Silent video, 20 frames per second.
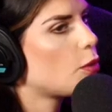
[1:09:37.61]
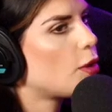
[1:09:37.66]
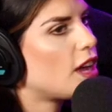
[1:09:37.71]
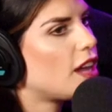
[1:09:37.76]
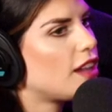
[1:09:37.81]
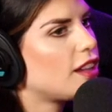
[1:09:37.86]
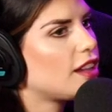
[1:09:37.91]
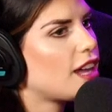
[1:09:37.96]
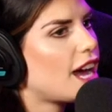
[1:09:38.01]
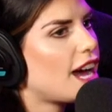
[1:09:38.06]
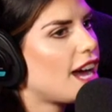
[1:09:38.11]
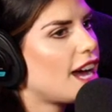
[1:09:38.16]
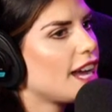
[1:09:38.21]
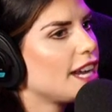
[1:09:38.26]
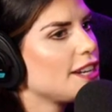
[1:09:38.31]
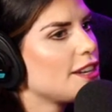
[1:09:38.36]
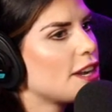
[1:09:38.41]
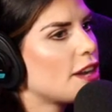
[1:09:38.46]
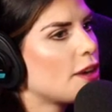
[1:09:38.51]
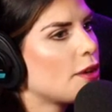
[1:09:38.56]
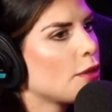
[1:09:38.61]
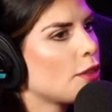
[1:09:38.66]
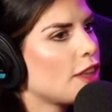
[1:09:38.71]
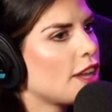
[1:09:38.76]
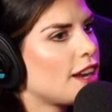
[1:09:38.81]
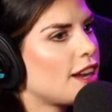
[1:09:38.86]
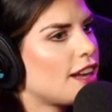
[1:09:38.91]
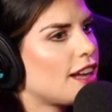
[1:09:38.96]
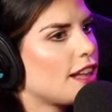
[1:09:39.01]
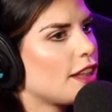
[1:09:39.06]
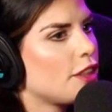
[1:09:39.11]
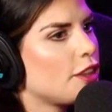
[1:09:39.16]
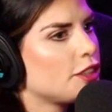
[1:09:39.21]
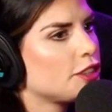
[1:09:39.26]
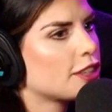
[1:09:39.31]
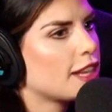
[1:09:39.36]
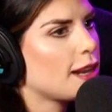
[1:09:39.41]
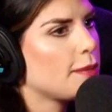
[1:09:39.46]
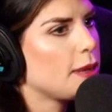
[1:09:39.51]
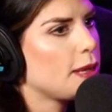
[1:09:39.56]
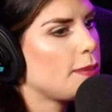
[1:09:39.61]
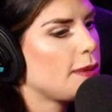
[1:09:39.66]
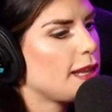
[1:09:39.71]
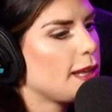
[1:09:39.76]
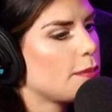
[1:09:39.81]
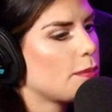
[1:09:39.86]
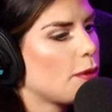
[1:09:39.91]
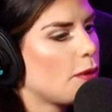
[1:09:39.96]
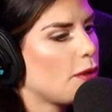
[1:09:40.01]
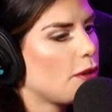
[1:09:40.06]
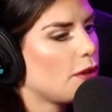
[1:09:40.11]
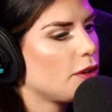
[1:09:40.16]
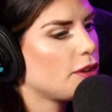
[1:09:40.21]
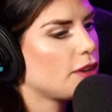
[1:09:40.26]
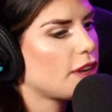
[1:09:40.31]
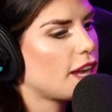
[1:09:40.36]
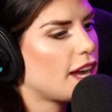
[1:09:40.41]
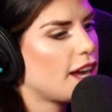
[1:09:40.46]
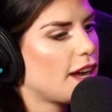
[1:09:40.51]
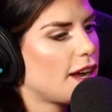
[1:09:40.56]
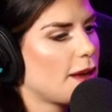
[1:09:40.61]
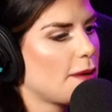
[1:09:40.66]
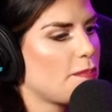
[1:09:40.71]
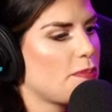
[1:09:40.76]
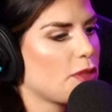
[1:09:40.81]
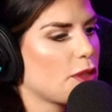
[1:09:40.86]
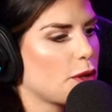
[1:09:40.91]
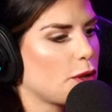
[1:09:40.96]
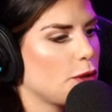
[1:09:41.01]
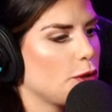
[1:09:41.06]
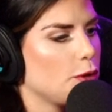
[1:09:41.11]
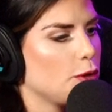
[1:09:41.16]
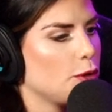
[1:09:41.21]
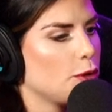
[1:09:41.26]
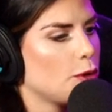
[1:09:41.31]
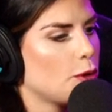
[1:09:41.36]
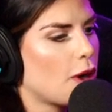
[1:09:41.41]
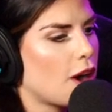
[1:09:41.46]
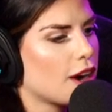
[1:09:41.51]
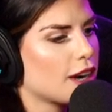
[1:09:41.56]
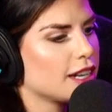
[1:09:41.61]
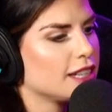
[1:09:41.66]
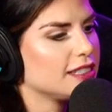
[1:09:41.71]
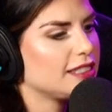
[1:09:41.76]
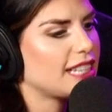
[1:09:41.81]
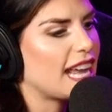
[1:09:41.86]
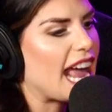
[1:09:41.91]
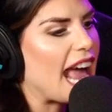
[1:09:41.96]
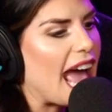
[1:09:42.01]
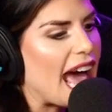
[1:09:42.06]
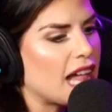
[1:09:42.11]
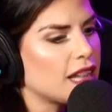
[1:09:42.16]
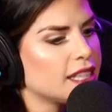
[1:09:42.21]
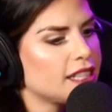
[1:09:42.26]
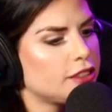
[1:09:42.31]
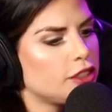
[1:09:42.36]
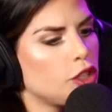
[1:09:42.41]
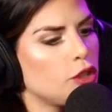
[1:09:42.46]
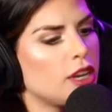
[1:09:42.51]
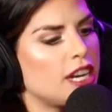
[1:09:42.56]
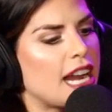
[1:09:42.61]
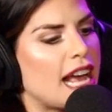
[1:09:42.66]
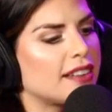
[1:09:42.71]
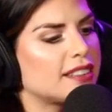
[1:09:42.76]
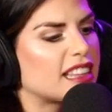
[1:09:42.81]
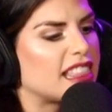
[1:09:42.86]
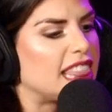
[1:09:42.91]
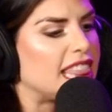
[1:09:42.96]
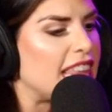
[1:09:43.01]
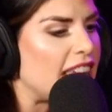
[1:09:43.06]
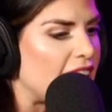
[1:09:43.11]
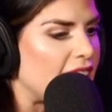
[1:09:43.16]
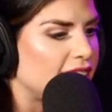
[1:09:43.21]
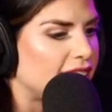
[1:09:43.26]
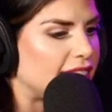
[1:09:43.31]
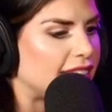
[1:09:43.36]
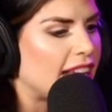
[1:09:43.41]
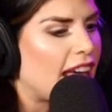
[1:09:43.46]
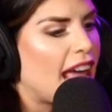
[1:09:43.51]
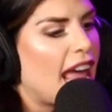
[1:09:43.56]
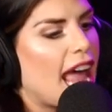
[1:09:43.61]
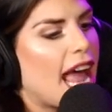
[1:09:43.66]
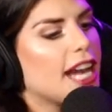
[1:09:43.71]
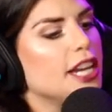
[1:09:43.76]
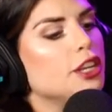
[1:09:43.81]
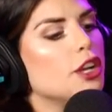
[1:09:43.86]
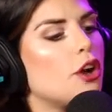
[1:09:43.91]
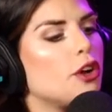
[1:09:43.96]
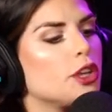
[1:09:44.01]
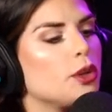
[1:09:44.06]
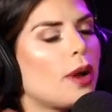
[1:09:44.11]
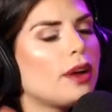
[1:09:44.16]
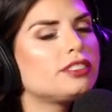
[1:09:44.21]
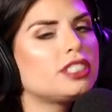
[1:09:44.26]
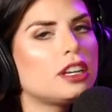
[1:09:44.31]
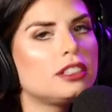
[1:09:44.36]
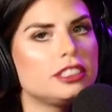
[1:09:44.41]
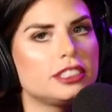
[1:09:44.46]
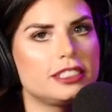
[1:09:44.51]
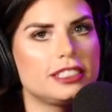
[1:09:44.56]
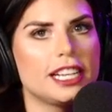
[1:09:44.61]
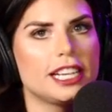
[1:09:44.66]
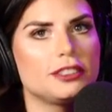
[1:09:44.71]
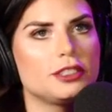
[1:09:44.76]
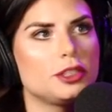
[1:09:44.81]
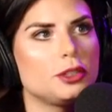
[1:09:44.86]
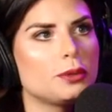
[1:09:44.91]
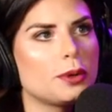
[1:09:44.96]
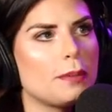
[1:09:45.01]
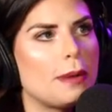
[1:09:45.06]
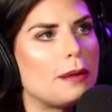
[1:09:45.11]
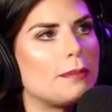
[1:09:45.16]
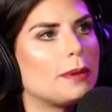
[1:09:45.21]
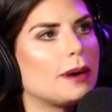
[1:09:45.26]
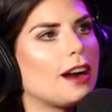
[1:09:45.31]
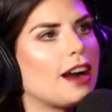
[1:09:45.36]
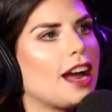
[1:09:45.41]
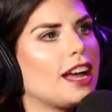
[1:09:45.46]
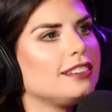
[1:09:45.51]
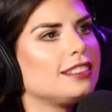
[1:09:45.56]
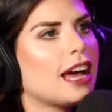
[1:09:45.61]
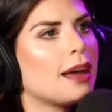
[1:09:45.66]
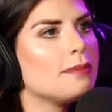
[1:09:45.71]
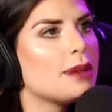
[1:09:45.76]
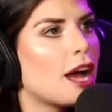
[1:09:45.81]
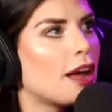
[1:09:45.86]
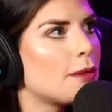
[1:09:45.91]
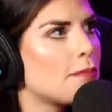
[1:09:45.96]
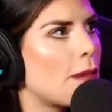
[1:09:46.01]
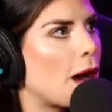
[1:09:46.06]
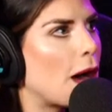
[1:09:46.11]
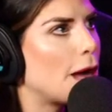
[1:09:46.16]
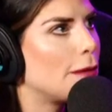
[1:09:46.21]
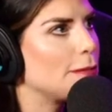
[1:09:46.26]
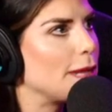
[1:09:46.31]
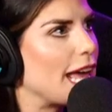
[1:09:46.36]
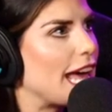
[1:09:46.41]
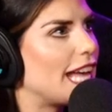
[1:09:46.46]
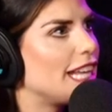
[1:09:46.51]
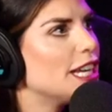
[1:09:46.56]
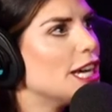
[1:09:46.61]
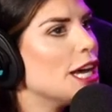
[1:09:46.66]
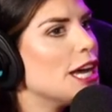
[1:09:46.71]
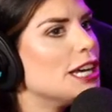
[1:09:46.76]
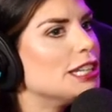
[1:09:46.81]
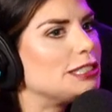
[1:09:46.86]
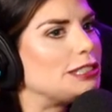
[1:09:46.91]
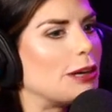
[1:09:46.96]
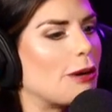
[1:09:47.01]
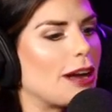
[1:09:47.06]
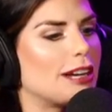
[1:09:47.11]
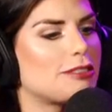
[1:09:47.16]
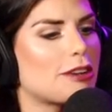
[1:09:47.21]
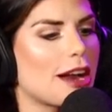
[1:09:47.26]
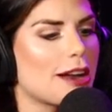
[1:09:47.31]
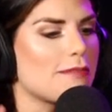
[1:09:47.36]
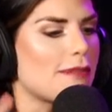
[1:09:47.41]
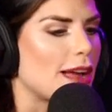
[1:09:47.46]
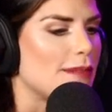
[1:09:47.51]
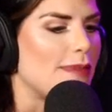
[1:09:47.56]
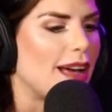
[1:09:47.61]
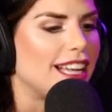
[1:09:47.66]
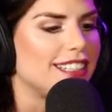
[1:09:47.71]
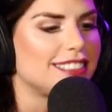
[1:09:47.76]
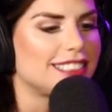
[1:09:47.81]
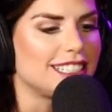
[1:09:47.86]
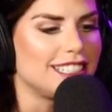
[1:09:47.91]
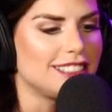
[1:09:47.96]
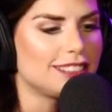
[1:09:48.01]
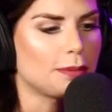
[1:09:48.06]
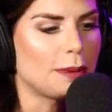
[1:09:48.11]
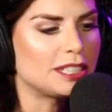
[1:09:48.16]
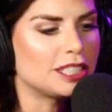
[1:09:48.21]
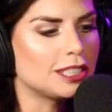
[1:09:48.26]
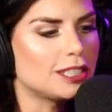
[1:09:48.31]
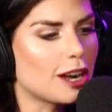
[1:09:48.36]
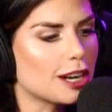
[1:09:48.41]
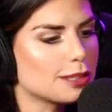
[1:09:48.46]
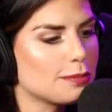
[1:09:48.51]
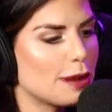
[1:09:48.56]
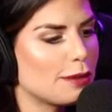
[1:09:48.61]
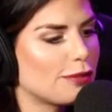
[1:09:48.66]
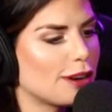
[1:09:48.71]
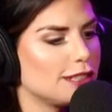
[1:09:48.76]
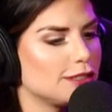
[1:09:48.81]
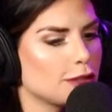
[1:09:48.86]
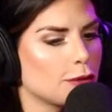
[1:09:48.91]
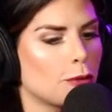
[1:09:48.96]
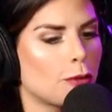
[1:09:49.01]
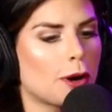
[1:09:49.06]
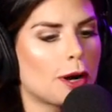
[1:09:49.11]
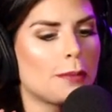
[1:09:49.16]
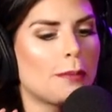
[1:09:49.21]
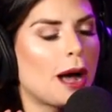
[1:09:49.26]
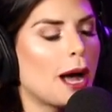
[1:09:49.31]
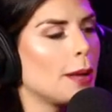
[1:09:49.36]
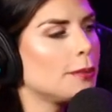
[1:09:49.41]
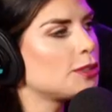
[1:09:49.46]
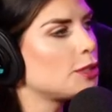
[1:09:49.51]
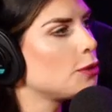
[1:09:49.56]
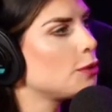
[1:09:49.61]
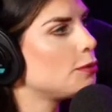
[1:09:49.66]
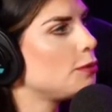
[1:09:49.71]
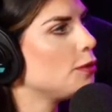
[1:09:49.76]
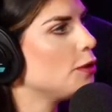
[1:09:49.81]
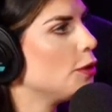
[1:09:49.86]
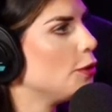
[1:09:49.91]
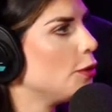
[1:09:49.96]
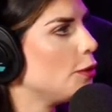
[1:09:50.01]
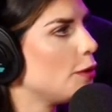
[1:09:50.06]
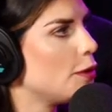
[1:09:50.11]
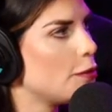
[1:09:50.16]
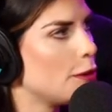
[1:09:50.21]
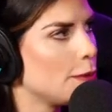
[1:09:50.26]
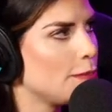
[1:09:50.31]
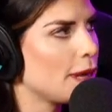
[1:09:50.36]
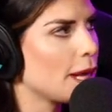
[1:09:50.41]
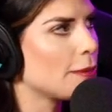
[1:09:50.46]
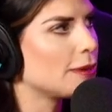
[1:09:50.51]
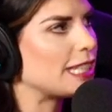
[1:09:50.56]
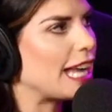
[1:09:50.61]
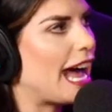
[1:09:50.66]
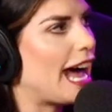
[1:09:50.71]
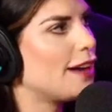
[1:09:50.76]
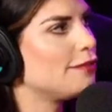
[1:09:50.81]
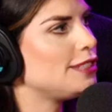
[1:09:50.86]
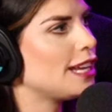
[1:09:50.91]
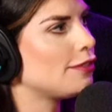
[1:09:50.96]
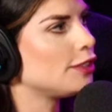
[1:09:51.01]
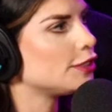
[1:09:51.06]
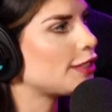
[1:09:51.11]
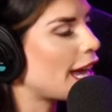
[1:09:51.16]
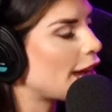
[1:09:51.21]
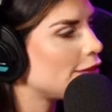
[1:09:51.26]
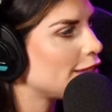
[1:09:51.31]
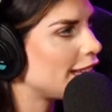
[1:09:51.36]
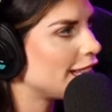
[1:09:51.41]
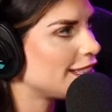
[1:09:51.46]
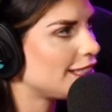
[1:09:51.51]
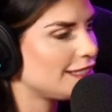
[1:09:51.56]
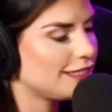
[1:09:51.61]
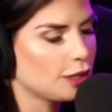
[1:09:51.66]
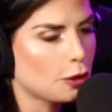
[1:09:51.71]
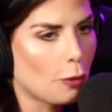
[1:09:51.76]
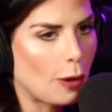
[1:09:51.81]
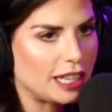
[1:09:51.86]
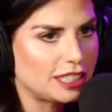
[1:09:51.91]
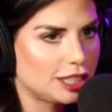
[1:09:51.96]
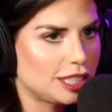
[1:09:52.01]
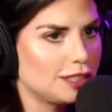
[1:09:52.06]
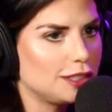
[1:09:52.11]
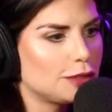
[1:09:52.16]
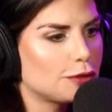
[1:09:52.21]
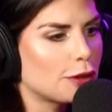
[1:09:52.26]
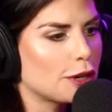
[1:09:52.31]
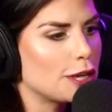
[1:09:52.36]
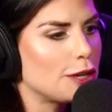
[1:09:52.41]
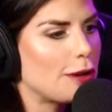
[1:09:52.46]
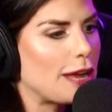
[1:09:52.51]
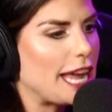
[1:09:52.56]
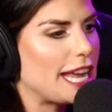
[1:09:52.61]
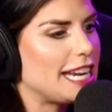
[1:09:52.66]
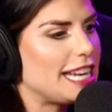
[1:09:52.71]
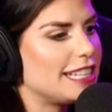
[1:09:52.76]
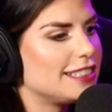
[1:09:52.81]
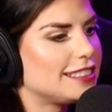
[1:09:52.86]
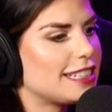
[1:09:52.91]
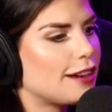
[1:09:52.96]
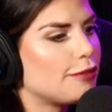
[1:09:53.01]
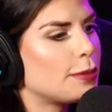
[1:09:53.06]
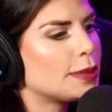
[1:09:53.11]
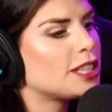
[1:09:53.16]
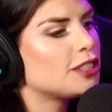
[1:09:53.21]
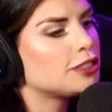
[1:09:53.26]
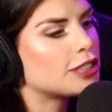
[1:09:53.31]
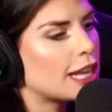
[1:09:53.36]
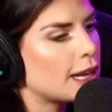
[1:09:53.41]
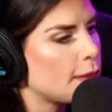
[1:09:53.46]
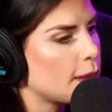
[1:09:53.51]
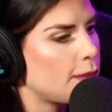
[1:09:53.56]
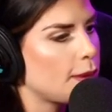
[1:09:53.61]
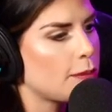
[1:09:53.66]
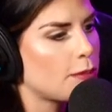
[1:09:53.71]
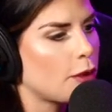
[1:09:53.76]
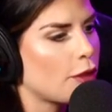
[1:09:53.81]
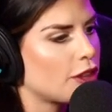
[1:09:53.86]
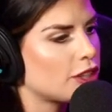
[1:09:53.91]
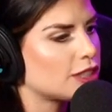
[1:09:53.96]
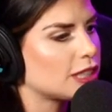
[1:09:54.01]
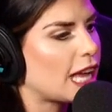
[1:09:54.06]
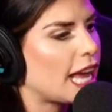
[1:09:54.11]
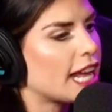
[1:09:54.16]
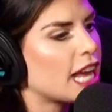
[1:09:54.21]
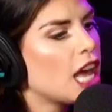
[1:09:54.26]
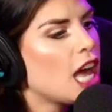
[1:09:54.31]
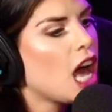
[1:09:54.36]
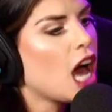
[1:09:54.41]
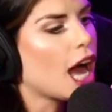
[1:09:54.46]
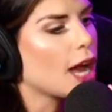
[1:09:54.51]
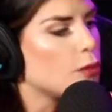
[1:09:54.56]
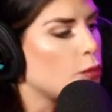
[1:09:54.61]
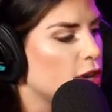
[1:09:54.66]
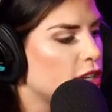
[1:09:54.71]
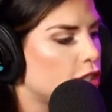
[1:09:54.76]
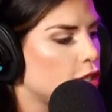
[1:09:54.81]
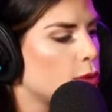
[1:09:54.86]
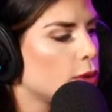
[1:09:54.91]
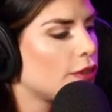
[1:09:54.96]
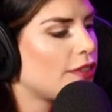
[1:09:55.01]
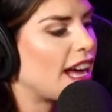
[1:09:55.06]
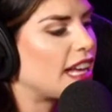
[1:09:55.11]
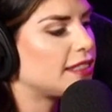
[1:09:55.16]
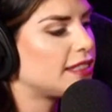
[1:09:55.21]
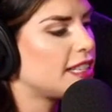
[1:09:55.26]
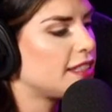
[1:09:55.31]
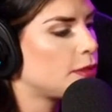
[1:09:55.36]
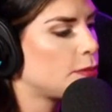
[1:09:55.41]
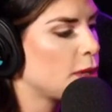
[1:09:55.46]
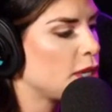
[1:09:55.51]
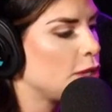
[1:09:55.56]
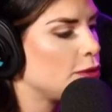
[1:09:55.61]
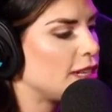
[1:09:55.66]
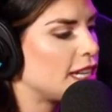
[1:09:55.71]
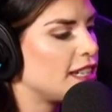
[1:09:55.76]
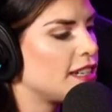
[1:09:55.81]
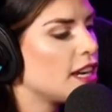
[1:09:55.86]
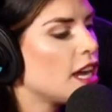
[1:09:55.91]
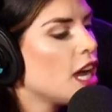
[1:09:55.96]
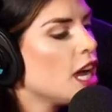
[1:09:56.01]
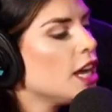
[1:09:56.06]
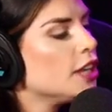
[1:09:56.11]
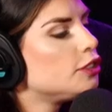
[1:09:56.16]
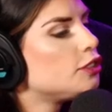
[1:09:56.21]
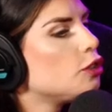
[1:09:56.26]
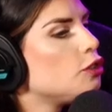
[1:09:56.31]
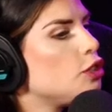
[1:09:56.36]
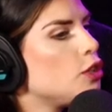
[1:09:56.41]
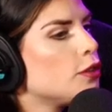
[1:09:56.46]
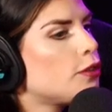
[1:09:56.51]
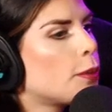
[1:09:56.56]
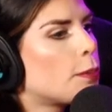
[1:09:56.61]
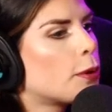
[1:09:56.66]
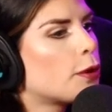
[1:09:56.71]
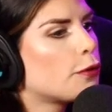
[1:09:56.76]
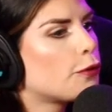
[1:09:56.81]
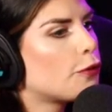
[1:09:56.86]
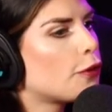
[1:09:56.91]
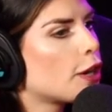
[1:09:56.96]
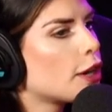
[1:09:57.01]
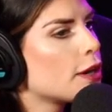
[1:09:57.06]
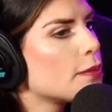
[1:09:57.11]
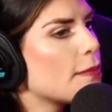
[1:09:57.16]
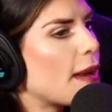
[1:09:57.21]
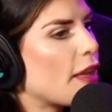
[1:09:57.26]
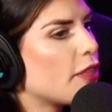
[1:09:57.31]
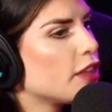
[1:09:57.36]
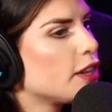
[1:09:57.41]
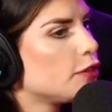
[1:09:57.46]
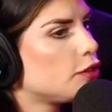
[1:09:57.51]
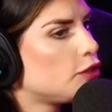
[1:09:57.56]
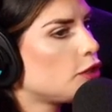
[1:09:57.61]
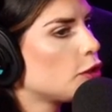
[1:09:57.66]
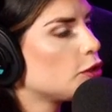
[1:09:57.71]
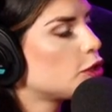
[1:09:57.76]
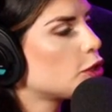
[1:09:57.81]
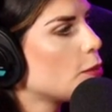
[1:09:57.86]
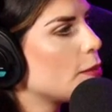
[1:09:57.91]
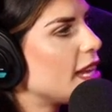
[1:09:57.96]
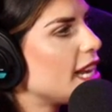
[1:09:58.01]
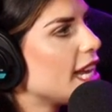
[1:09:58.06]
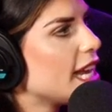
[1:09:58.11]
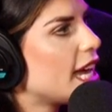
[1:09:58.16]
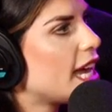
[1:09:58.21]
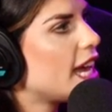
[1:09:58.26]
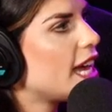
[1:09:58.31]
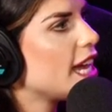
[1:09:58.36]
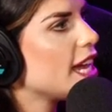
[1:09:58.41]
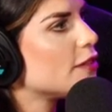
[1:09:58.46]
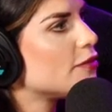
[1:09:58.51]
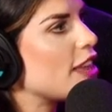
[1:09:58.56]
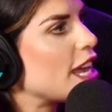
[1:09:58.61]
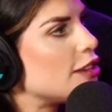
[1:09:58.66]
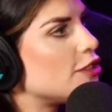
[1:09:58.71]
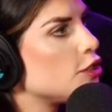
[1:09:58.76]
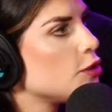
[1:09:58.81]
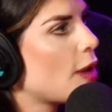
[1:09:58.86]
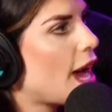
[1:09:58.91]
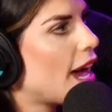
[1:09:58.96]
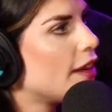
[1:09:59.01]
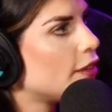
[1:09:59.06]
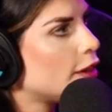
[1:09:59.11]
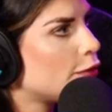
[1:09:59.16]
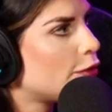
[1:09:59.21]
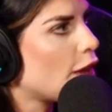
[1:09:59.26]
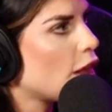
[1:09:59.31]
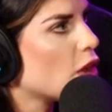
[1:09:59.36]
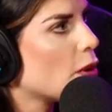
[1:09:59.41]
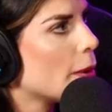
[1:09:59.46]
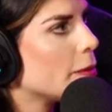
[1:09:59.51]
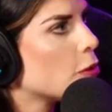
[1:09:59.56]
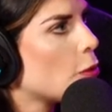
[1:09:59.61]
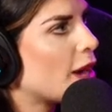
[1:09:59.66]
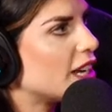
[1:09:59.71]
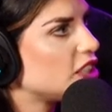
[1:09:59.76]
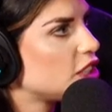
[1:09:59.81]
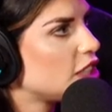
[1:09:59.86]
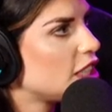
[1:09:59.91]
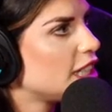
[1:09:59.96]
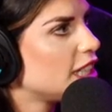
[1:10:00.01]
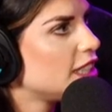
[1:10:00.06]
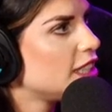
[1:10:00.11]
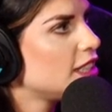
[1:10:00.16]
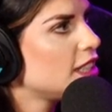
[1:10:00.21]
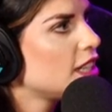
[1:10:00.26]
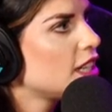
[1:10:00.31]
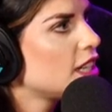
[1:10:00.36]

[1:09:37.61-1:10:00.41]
Well, I know that uh, there's going to be people um, who are going to say, Alex, you didn't ask this. And, you know, you have to understand to remember, as I'm not a mom yet. So I tried my best, especially talk to my friends who were moms who, who would be able to have devil's advocate questions for you, Katy, and stuff. But there's going to be people that are like, I wish you would have asked this, but you mm-hmm. didn't. So do you have a preferred method of social media if they do have a follow up question?